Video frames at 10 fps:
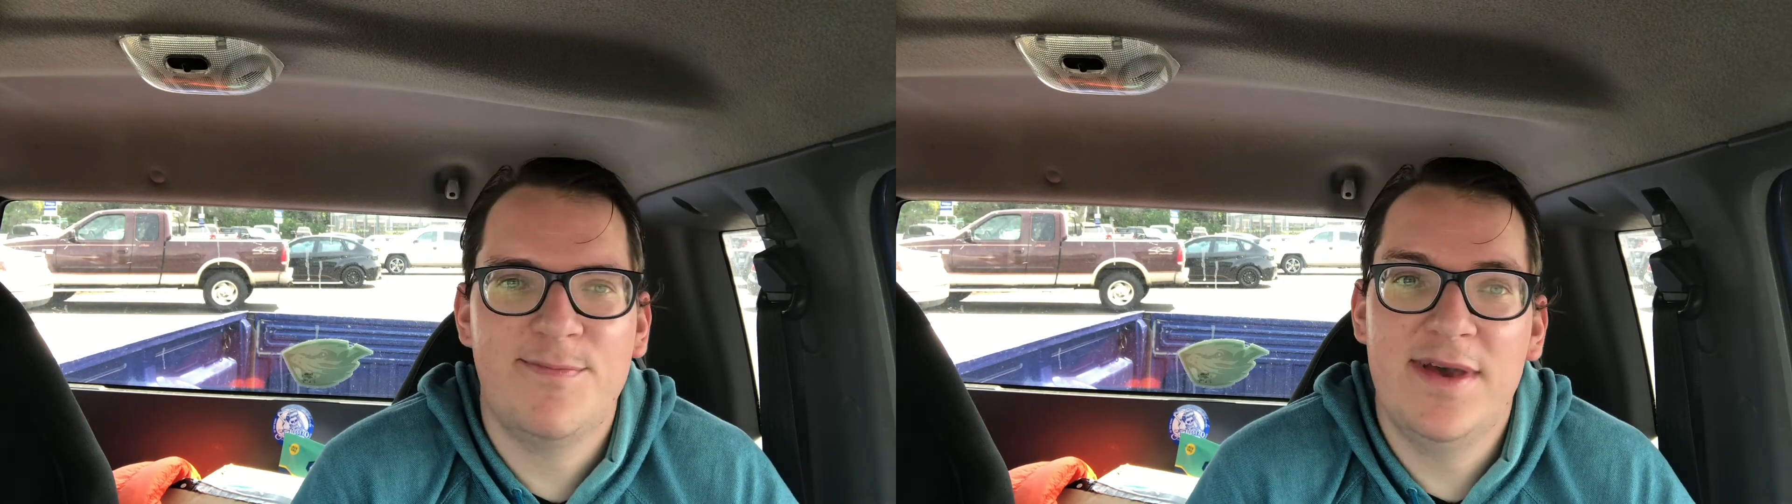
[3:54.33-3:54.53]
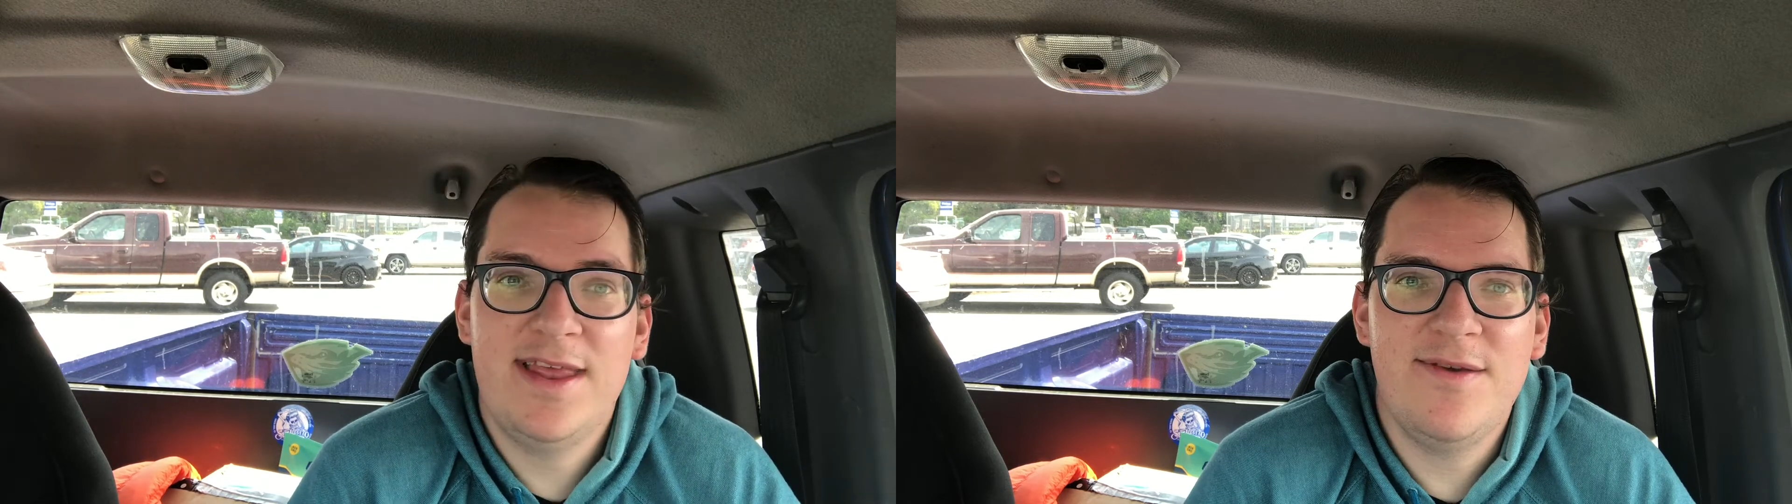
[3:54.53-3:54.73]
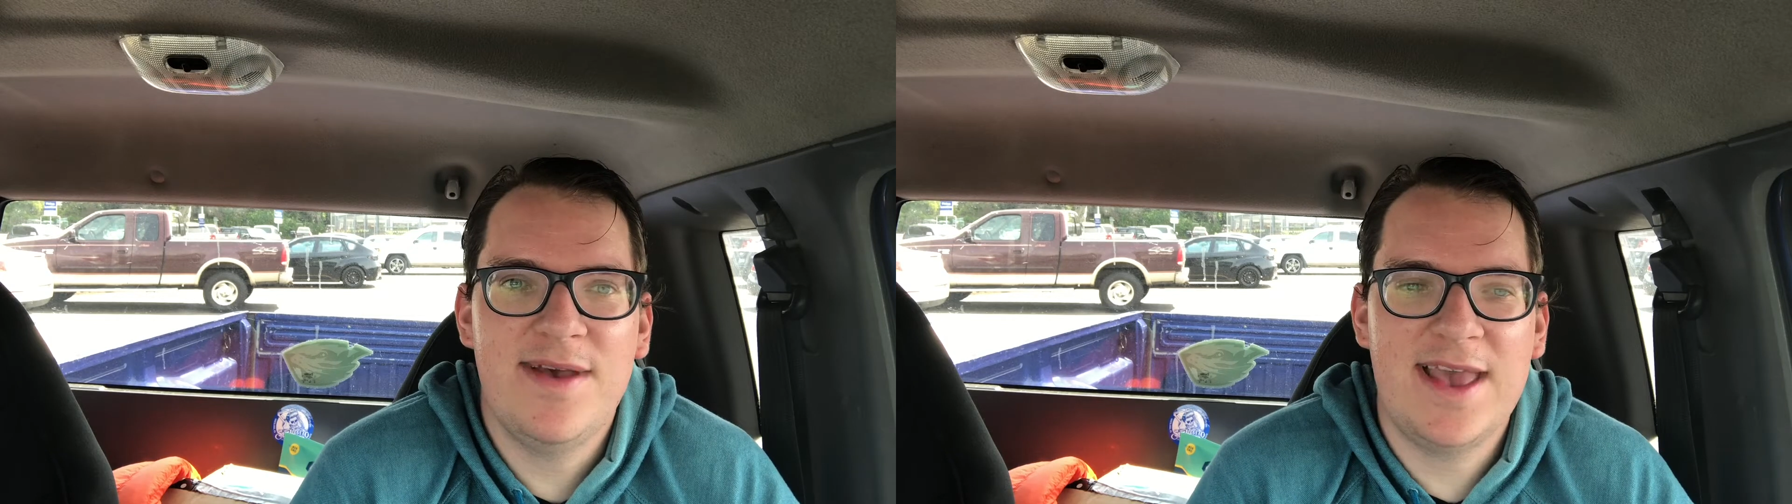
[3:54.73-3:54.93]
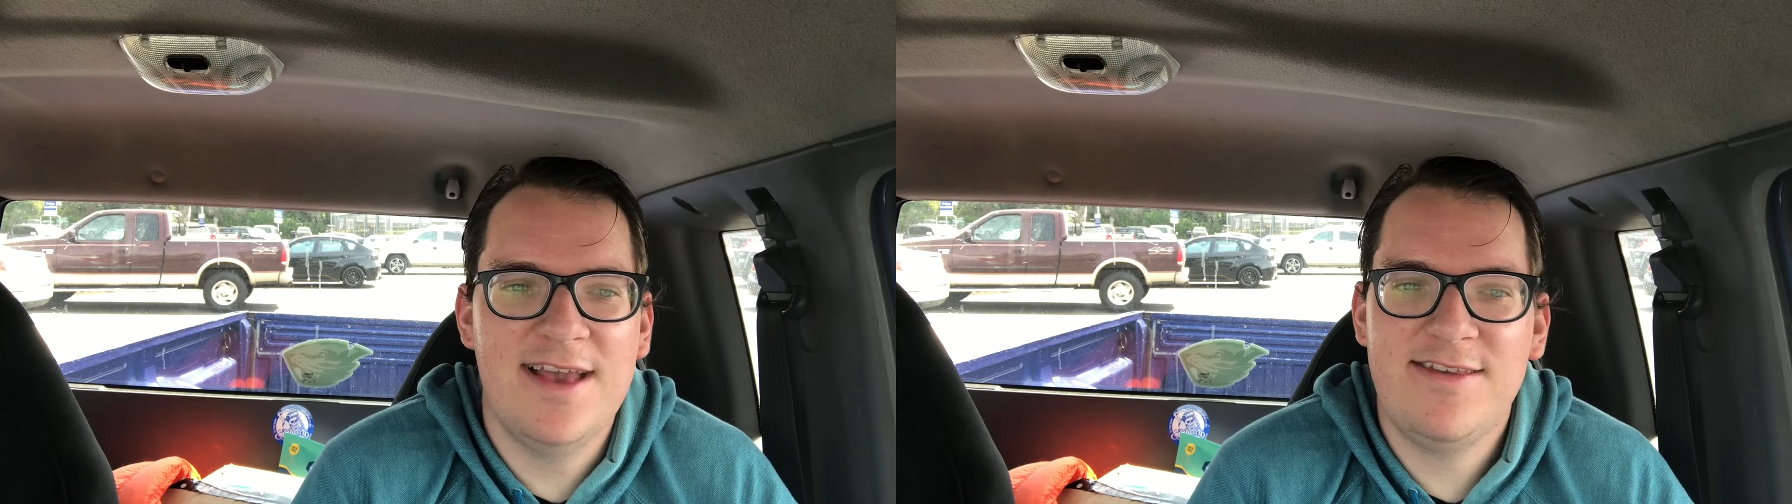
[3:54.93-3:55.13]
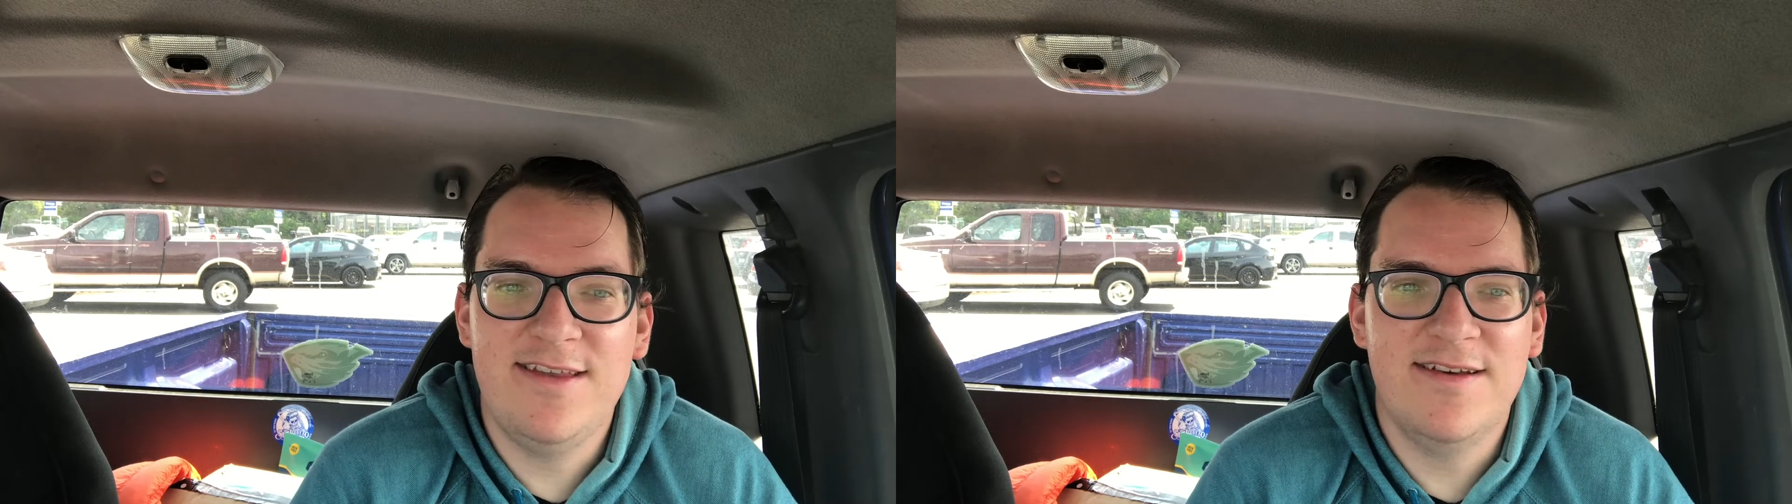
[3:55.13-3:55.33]
But anyway,
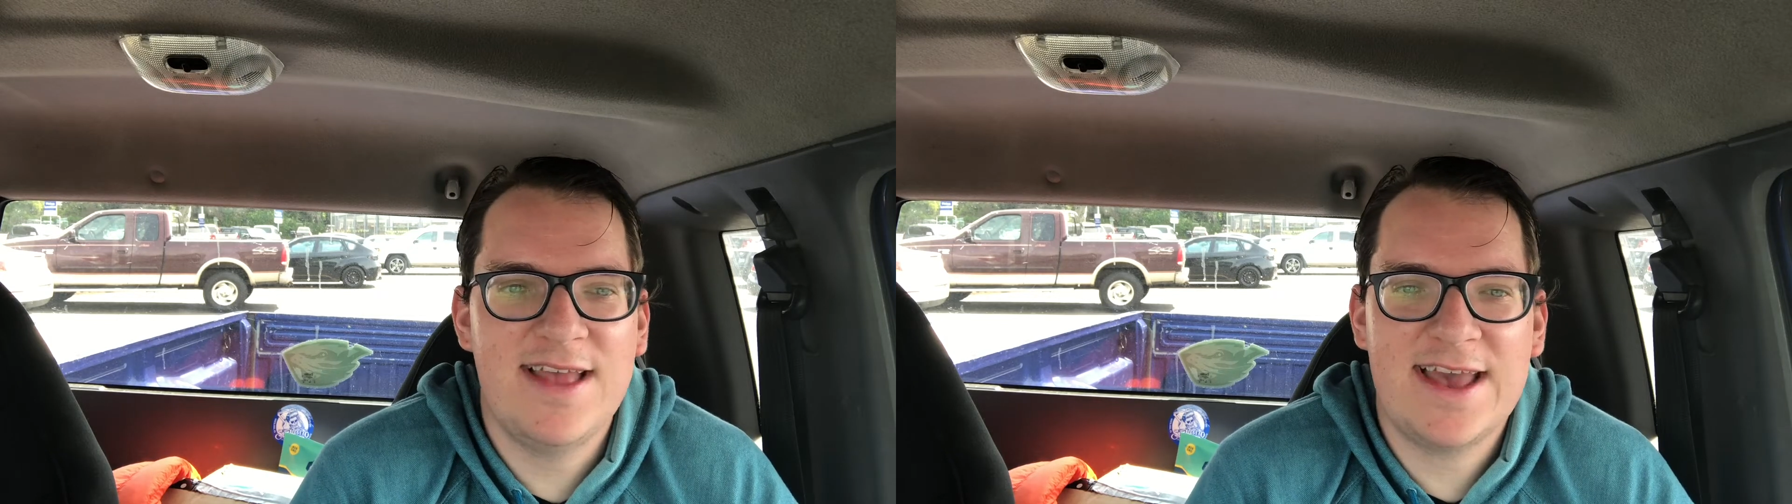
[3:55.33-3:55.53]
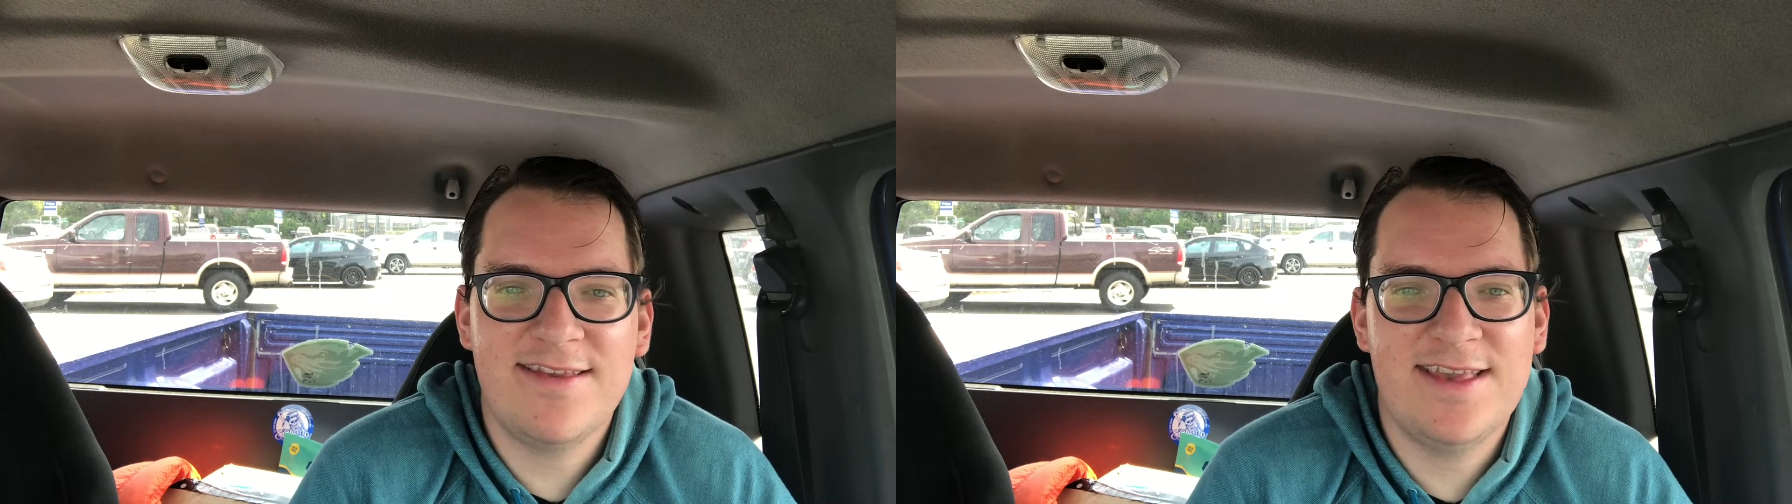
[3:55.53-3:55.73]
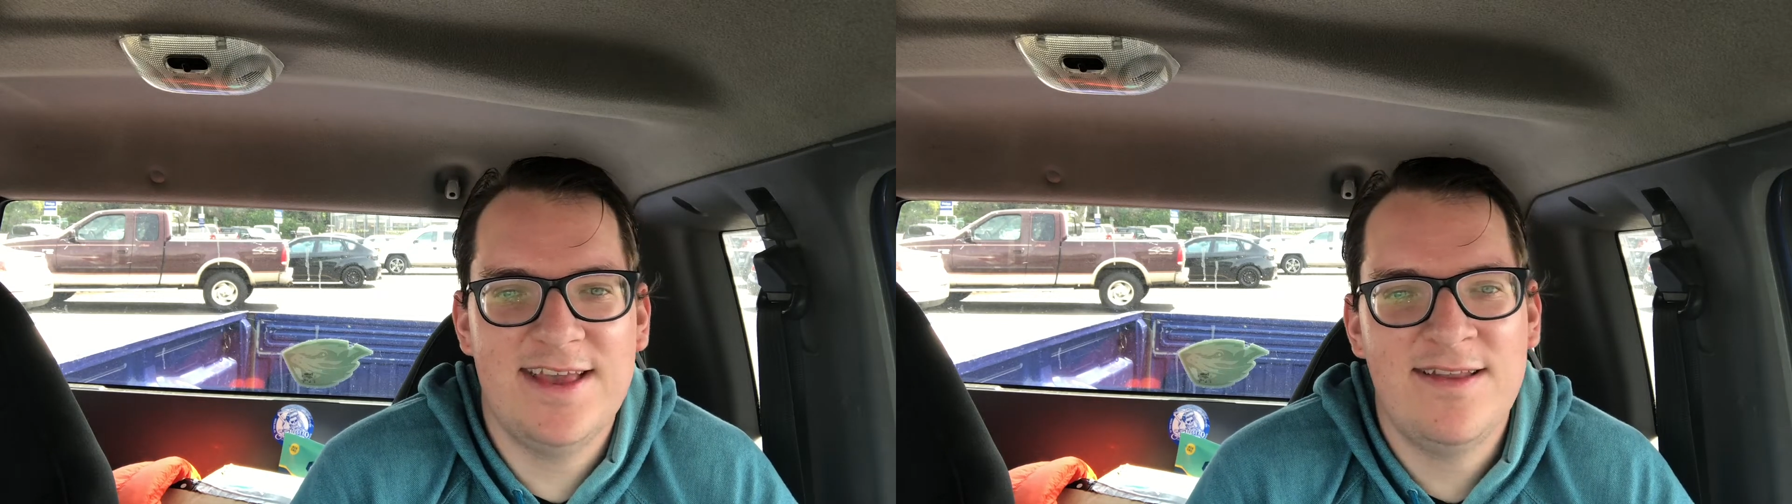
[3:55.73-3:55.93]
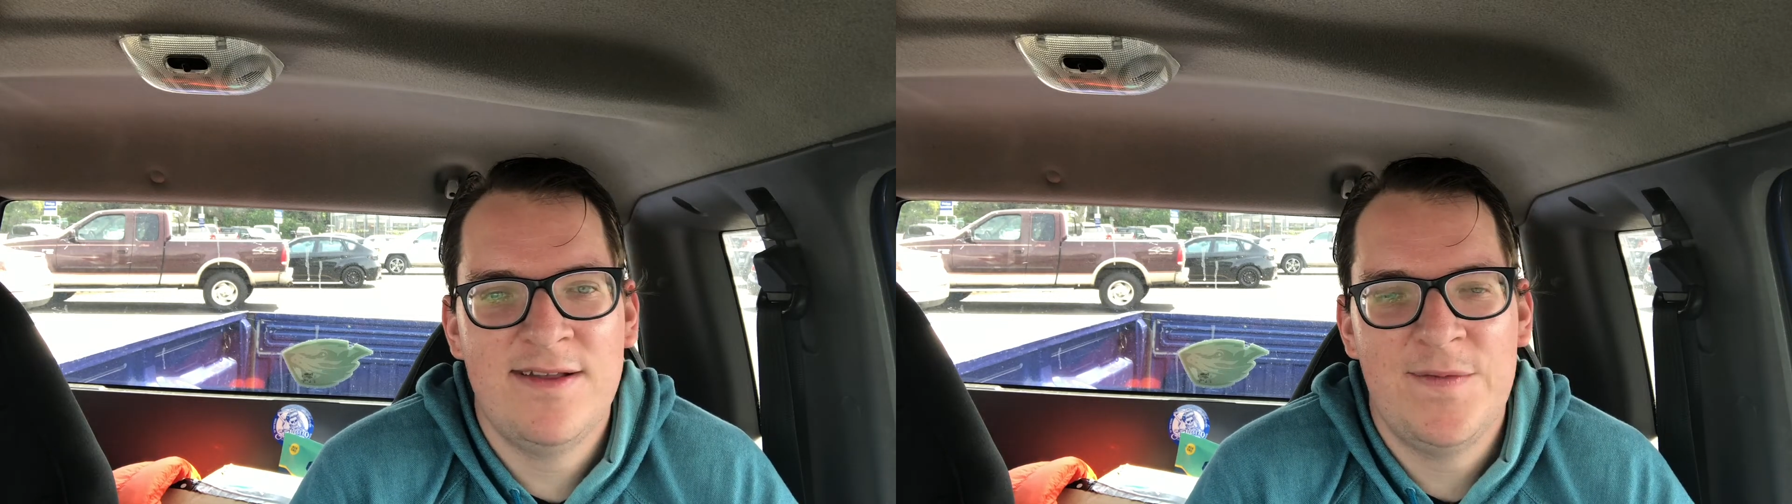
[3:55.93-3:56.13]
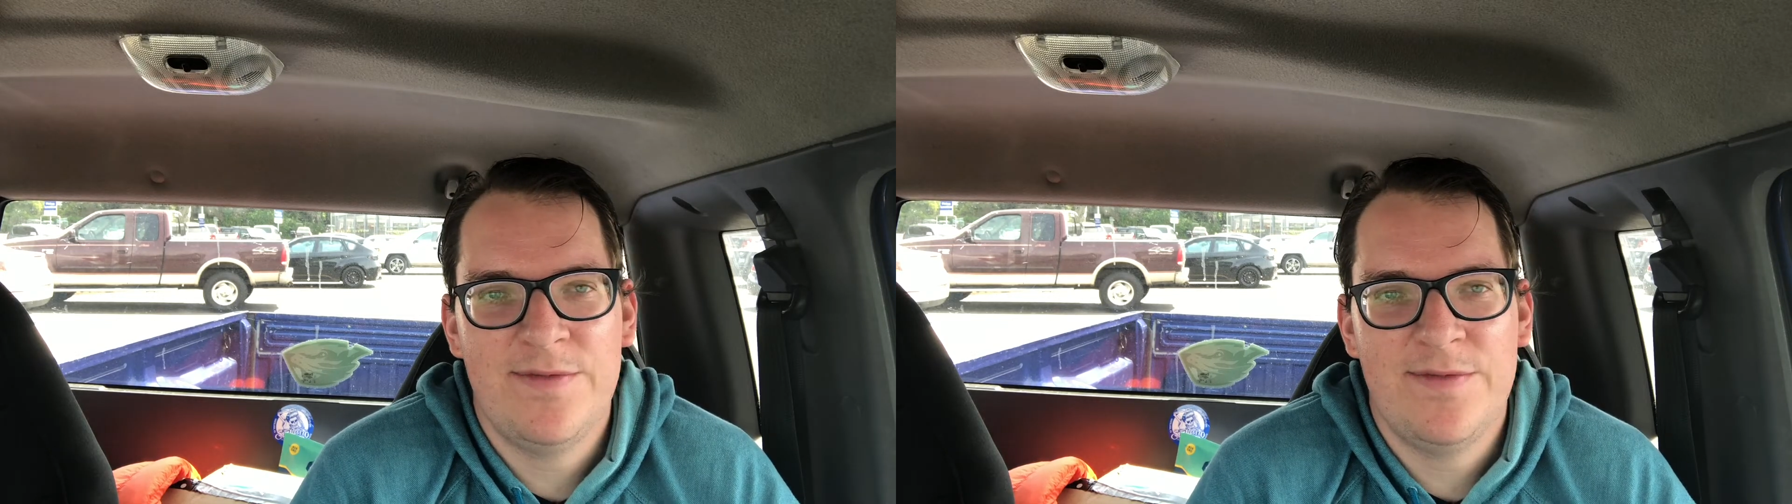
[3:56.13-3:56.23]
guys, you know, like I said,